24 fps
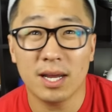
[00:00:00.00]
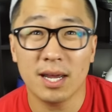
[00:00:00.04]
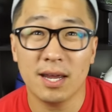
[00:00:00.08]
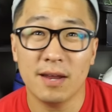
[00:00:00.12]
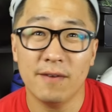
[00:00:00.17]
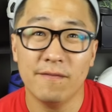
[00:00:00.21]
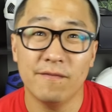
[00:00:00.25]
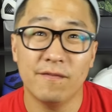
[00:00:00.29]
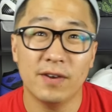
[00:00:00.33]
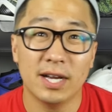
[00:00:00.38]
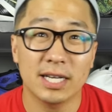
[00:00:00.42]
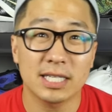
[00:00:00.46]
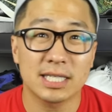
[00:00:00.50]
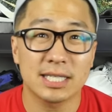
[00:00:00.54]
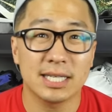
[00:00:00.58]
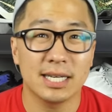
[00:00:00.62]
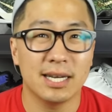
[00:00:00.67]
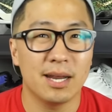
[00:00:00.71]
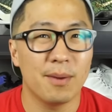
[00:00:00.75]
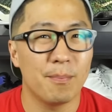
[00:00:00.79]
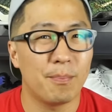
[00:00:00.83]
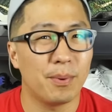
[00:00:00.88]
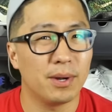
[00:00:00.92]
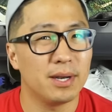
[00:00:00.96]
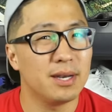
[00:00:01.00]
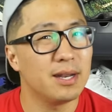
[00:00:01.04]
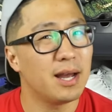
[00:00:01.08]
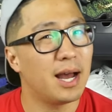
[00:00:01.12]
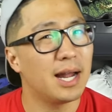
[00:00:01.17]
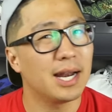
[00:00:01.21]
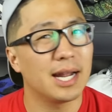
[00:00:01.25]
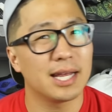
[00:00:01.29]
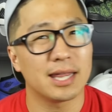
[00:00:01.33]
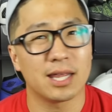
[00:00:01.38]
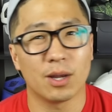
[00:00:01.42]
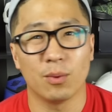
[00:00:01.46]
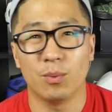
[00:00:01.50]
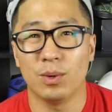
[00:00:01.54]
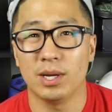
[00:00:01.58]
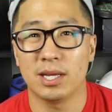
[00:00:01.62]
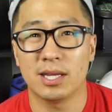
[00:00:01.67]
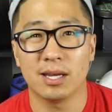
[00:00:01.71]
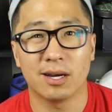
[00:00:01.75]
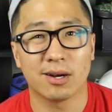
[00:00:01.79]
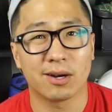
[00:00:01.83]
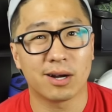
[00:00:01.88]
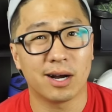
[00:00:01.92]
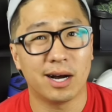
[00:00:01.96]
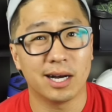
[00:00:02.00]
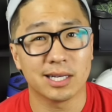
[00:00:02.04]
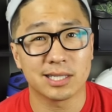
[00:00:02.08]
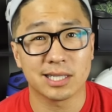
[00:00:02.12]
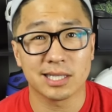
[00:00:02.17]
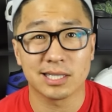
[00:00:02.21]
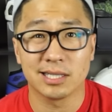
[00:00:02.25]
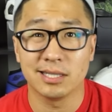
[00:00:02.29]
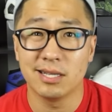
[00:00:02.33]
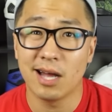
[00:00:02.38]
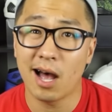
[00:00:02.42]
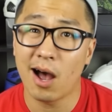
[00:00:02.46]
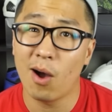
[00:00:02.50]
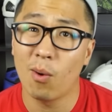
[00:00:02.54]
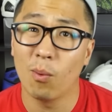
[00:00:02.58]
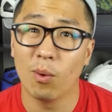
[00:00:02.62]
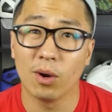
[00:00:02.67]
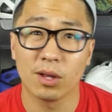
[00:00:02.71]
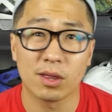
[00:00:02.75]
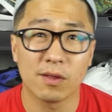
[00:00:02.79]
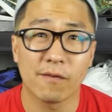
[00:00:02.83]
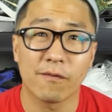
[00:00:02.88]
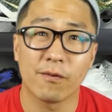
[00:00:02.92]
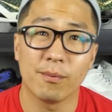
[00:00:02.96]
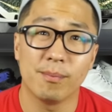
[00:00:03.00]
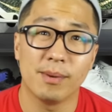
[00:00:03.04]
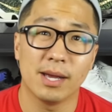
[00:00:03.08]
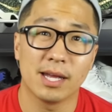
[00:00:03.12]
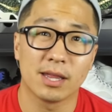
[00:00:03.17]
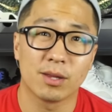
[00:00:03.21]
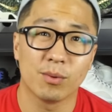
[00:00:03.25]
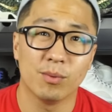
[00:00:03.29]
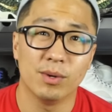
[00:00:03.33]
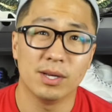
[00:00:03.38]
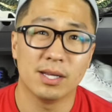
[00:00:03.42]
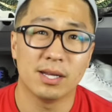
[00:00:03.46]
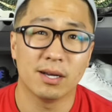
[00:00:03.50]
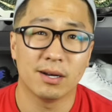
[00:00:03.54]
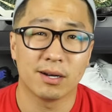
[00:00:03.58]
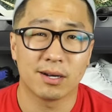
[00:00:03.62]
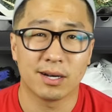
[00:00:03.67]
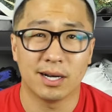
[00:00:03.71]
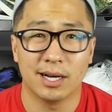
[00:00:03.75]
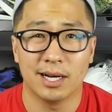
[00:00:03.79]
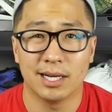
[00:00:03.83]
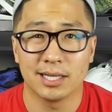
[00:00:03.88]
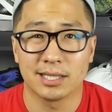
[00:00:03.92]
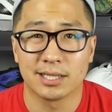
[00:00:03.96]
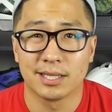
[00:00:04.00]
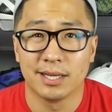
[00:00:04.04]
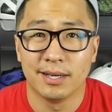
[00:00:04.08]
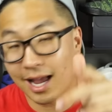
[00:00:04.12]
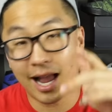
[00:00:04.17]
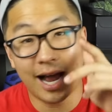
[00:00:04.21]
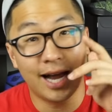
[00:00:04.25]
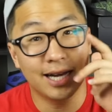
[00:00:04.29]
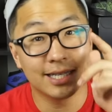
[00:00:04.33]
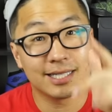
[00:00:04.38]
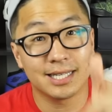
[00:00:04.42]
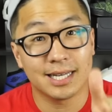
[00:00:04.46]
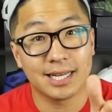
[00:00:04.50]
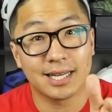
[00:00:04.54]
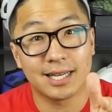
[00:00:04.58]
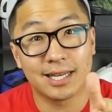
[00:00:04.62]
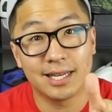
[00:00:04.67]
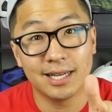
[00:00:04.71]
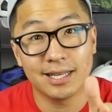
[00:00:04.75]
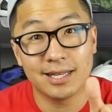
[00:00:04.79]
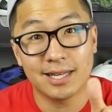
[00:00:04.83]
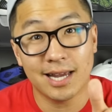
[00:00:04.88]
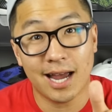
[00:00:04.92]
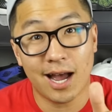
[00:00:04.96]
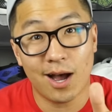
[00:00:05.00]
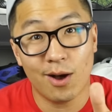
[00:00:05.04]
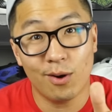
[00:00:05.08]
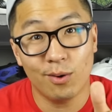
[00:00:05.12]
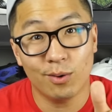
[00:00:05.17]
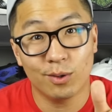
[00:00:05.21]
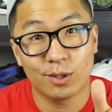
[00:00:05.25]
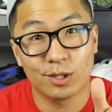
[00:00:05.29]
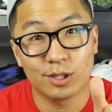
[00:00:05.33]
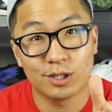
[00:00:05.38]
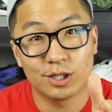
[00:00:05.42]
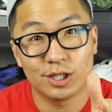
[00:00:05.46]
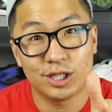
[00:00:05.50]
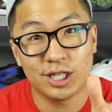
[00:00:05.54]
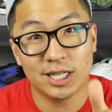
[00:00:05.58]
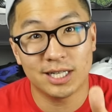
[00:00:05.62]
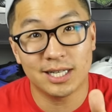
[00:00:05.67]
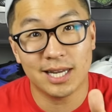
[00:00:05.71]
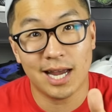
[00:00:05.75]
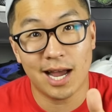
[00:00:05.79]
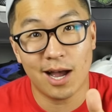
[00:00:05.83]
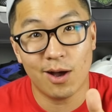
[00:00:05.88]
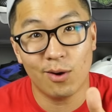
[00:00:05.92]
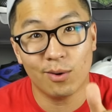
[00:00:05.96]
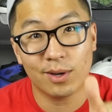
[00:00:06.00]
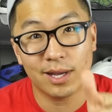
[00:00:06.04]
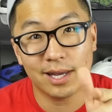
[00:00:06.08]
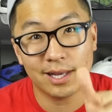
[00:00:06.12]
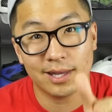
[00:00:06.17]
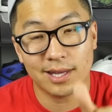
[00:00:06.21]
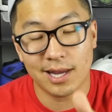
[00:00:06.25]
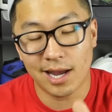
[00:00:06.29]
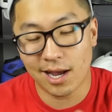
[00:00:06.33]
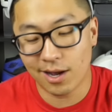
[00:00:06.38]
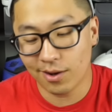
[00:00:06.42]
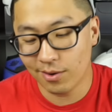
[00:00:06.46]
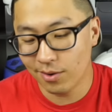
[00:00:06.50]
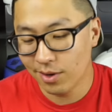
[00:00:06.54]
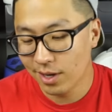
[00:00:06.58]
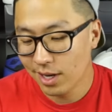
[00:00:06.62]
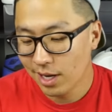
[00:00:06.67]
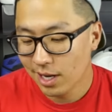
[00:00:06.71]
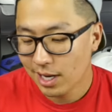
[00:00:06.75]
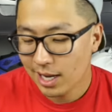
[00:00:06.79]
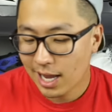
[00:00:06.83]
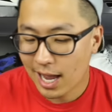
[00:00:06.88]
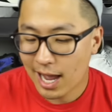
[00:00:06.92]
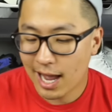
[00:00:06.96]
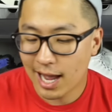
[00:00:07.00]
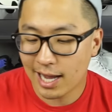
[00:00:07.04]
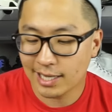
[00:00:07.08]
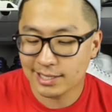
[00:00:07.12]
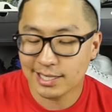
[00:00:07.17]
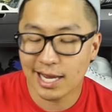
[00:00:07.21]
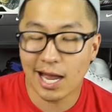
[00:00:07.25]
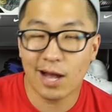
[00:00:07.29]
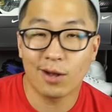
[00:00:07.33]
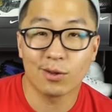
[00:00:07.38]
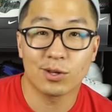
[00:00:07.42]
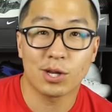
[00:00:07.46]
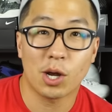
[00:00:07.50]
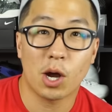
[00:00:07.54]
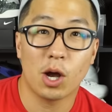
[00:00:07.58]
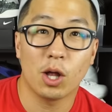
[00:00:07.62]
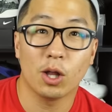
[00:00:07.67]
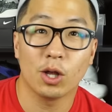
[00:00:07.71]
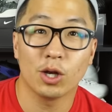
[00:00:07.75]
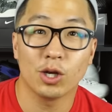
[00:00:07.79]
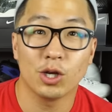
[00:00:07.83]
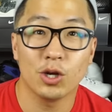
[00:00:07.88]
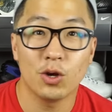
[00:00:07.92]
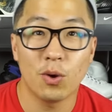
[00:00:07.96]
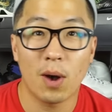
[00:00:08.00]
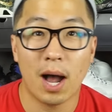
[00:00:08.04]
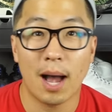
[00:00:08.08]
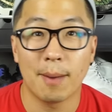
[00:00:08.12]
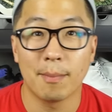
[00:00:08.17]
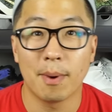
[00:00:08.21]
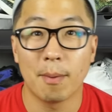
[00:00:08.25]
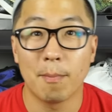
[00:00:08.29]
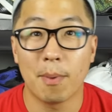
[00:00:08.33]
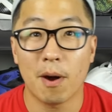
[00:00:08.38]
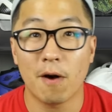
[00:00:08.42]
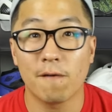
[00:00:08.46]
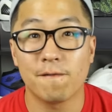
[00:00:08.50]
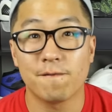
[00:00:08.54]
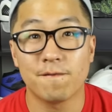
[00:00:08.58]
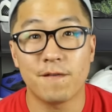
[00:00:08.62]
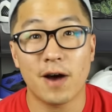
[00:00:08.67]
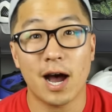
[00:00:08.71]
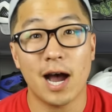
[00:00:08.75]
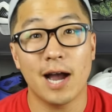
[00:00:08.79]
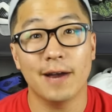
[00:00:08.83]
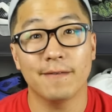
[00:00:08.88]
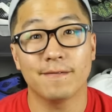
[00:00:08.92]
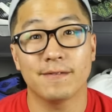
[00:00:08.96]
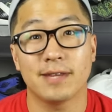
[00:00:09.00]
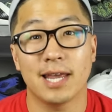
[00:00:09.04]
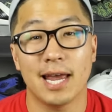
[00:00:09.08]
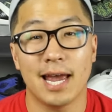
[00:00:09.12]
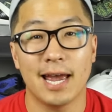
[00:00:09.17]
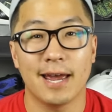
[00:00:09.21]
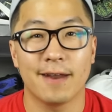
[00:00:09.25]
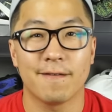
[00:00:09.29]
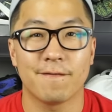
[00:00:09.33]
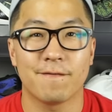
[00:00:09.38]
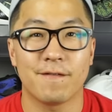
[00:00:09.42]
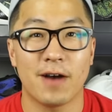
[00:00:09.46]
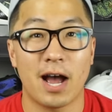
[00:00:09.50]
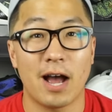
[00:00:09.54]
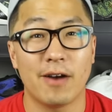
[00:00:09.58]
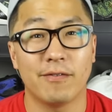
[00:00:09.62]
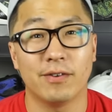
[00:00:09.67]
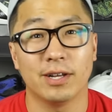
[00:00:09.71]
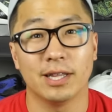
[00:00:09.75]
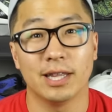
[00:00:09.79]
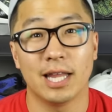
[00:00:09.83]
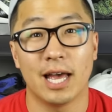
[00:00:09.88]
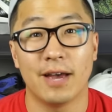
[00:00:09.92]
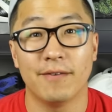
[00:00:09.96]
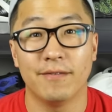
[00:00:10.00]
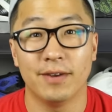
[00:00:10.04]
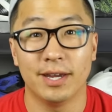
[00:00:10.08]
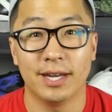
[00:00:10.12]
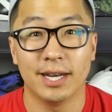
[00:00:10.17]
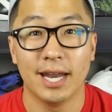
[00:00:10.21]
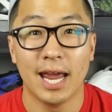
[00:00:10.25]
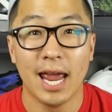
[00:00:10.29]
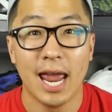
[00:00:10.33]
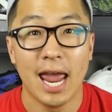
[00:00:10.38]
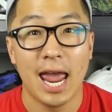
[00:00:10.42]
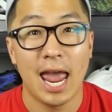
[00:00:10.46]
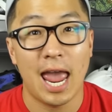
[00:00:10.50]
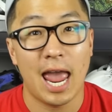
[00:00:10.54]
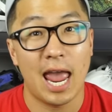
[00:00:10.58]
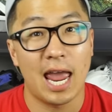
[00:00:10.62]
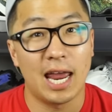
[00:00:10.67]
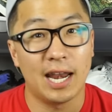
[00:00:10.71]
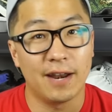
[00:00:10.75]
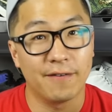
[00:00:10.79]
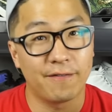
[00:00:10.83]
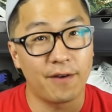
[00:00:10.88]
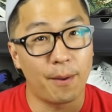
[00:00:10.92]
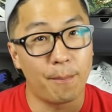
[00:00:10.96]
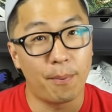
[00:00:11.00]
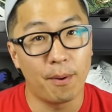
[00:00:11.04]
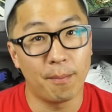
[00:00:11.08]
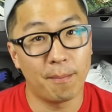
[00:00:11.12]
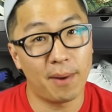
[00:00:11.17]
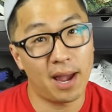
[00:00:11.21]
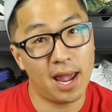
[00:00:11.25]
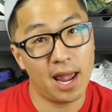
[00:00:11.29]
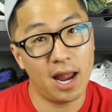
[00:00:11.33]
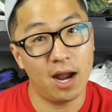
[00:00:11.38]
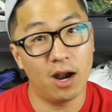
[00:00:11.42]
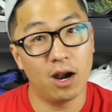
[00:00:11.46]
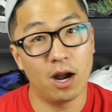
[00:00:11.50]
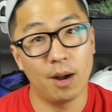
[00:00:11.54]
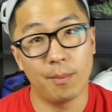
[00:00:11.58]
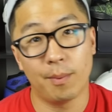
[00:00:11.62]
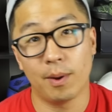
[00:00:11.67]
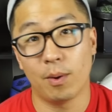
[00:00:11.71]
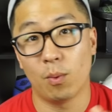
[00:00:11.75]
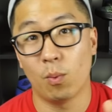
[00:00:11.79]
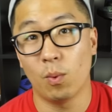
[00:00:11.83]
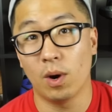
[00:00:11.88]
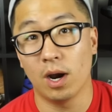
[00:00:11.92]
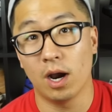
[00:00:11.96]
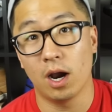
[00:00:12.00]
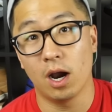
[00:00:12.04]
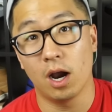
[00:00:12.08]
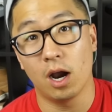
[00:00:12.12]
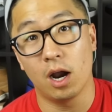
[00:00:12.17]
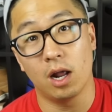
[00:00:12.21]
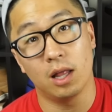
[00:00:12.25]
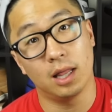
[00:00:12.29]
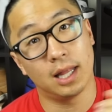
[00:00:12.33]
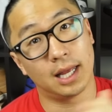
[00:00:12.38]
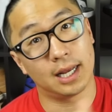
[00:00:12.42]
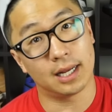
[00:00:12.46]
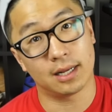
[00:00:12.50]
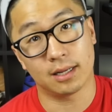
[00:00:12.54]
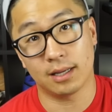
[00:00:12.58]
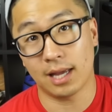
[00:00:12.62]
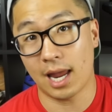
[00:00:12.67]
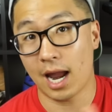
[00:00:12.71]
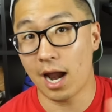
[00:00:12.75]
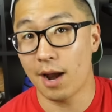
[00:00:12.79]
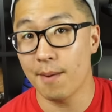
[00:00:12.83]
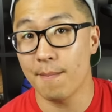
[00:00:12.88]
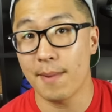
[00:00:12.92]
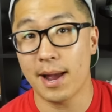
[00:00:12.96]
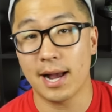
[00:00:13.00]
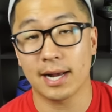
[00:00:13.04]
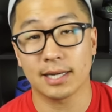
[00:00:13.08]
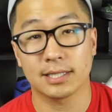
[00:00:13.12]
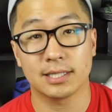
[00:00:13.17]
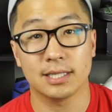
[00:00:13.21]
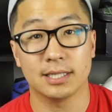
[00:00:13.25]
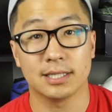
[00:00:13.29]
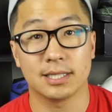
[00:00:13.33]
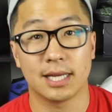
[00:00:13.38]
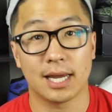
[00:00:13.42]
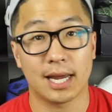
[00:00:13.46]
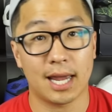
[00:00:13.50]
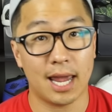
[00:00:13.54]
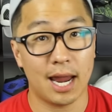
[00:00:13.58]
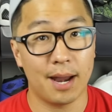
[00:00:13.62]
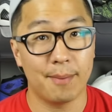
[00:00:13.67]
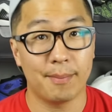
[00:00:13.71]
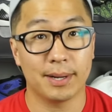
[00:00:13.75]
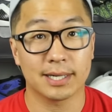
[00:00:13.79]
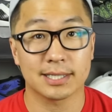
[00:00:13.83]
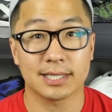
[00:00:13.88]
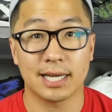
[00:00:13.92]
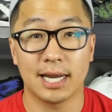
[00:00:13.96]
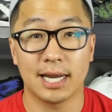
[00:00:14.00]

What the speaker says: to invest in it, but not at the retail cost. It's not worth it for me at the retail cost. Isaac Gittow asks, how tall are you? I'm about 5'10", 5'11". And if I put my hair up and wear like Air Maxes, like Air Max